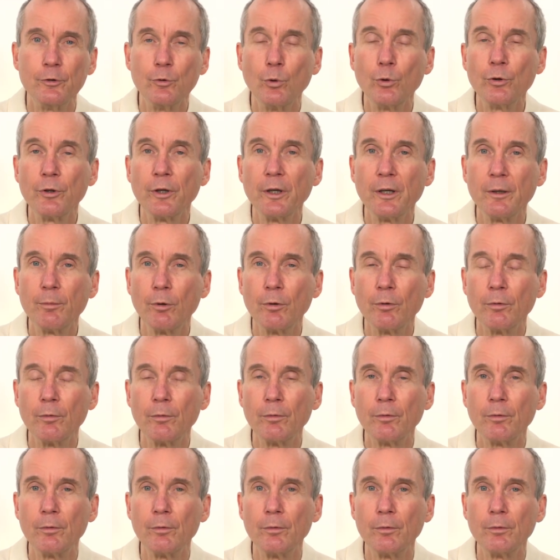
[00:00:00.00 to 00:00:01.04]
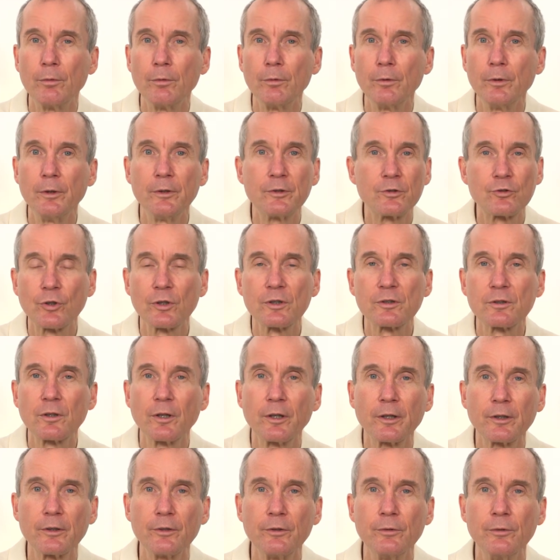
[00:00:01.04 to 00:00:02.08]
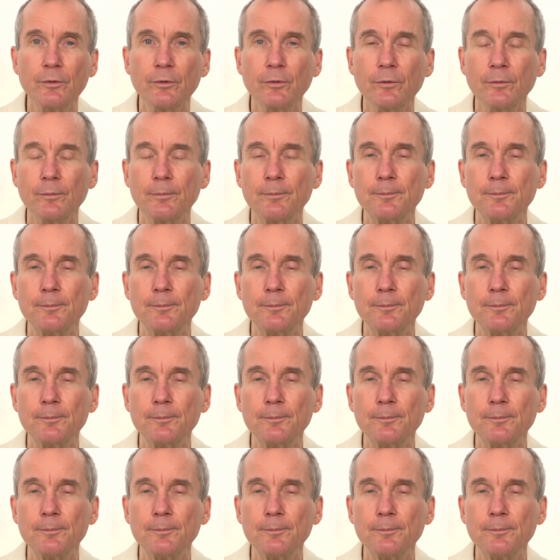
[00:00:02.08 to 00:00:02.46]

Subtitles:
neighbor is just like you.